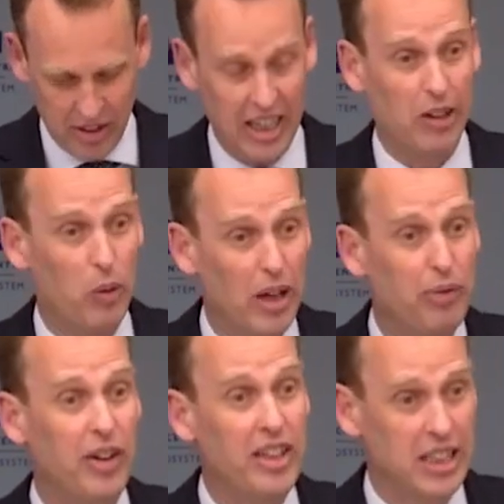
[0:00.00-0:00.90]
They are well
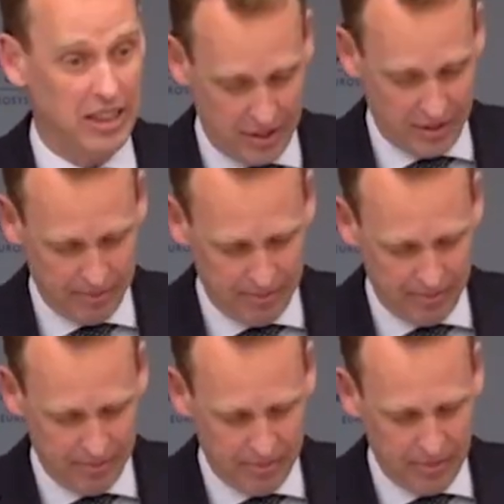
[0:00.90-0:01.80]
funded,
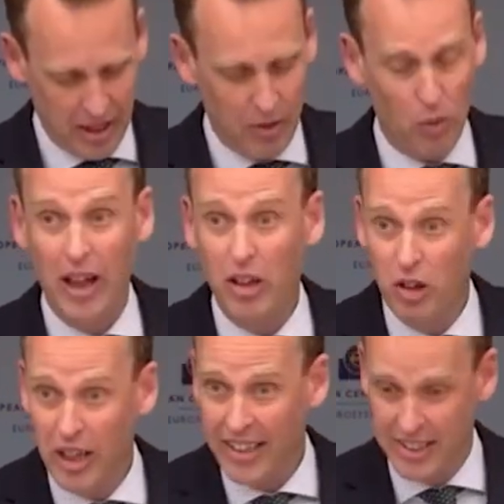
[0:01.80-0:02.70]
well
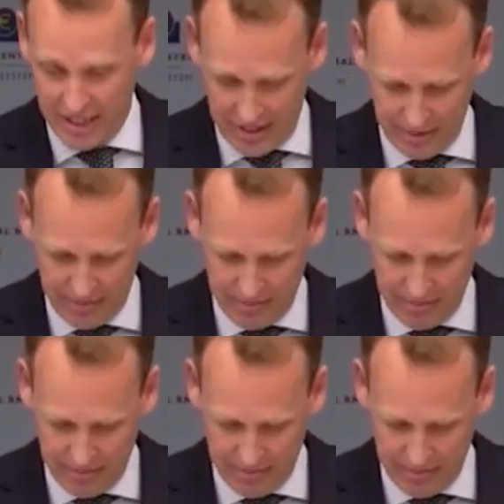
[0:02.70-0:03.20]
connected,